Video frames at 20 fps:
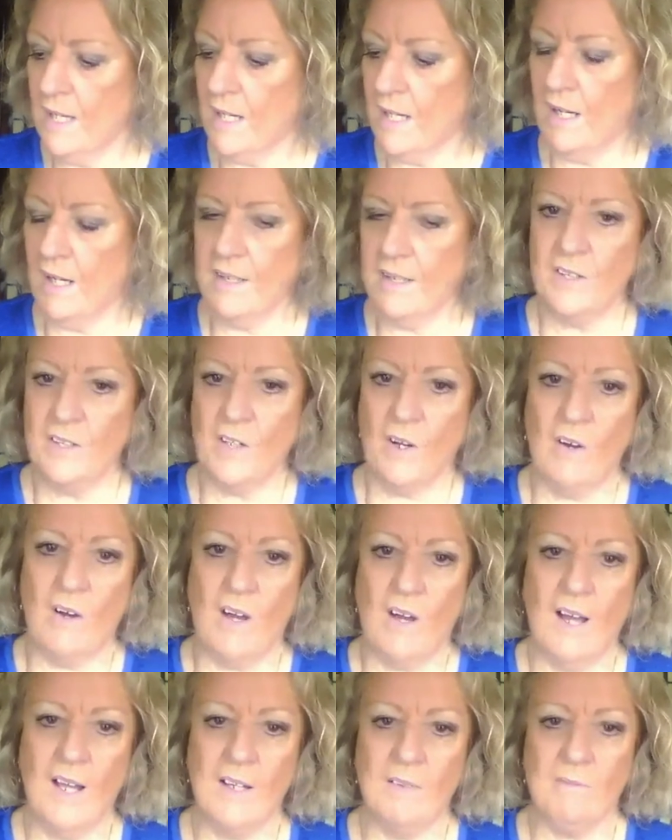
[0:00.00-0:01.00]

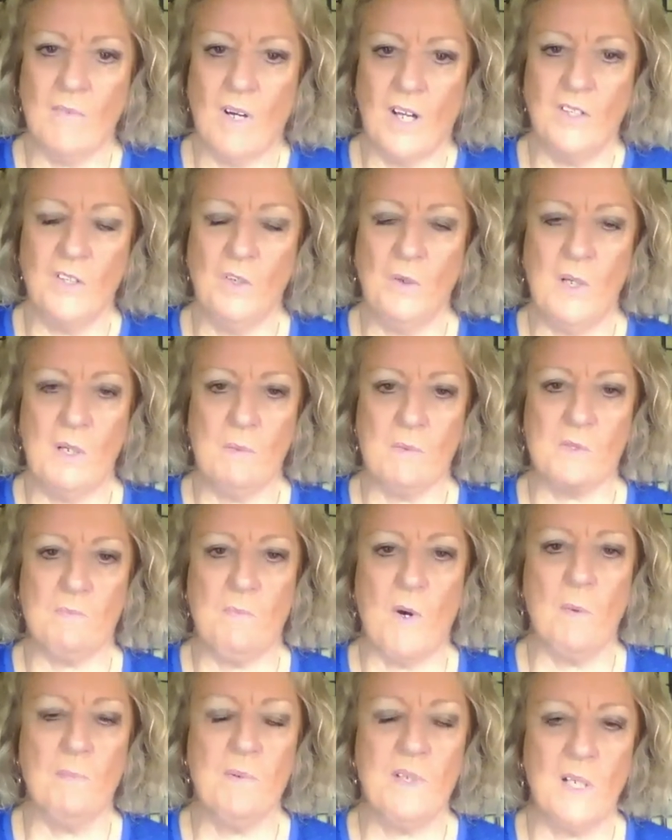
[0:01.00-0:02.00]
I knew he was
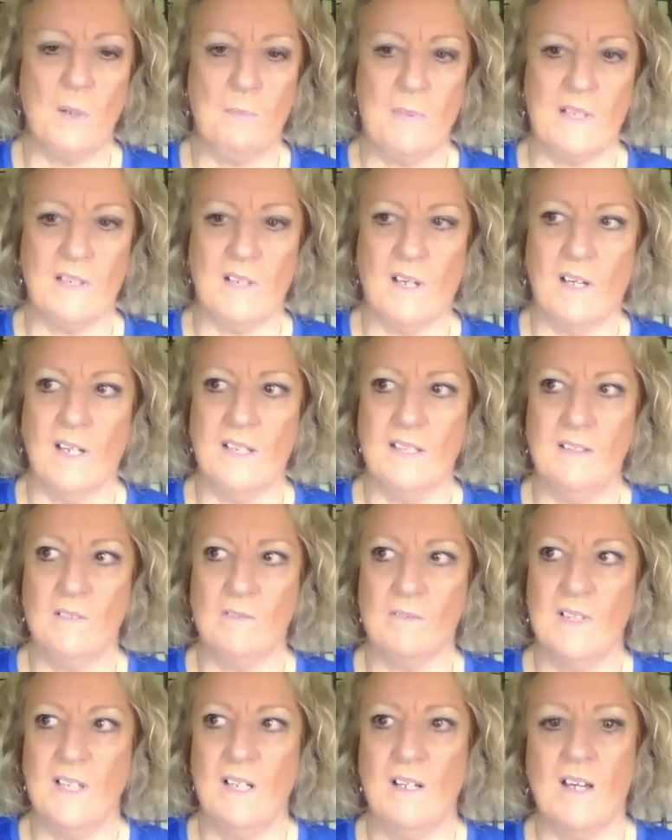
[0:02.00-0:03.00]
popular, but I didn't
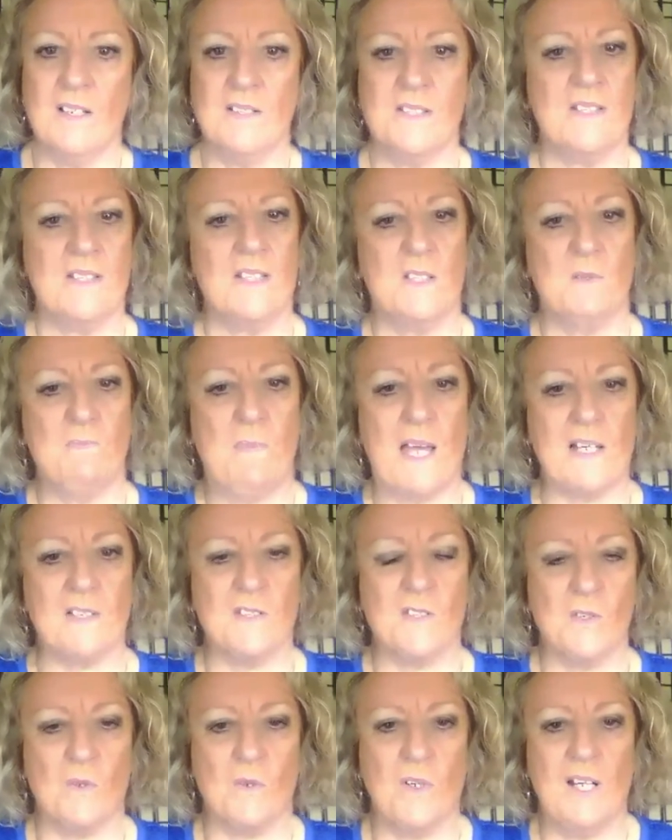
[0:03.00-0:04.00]
realise his
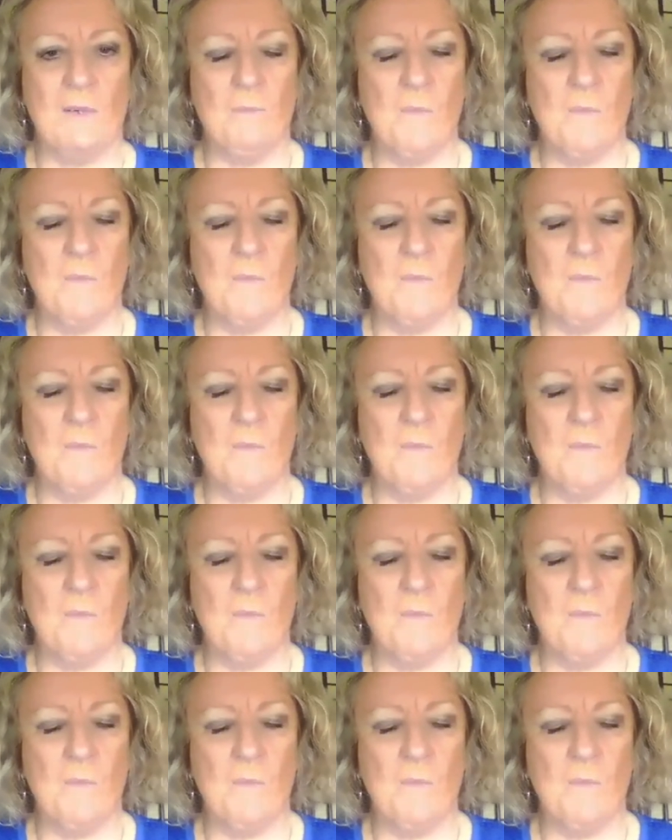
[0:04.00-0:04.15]
backstory.